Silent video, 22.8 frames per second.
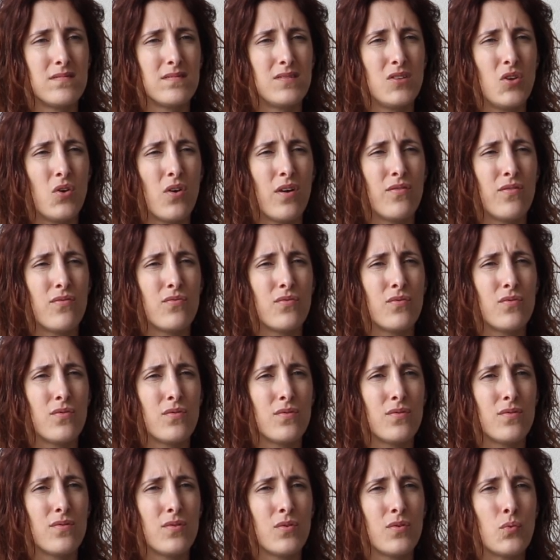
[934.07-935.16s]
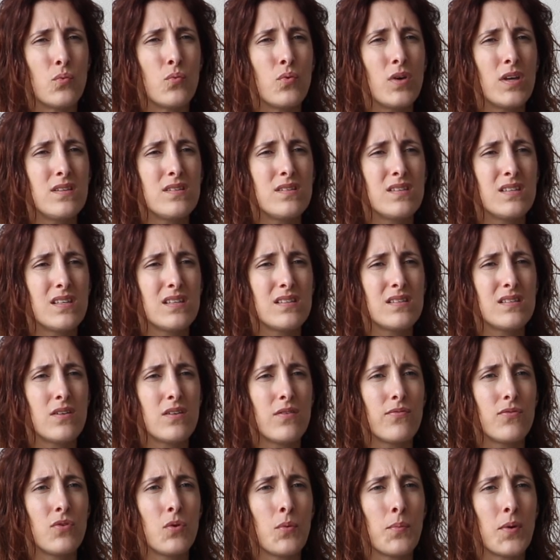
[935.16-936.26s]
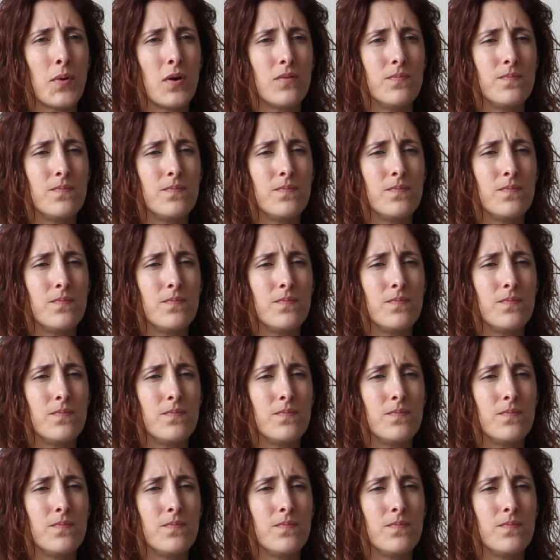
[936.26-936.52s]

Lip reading: You have a weird sense of humor.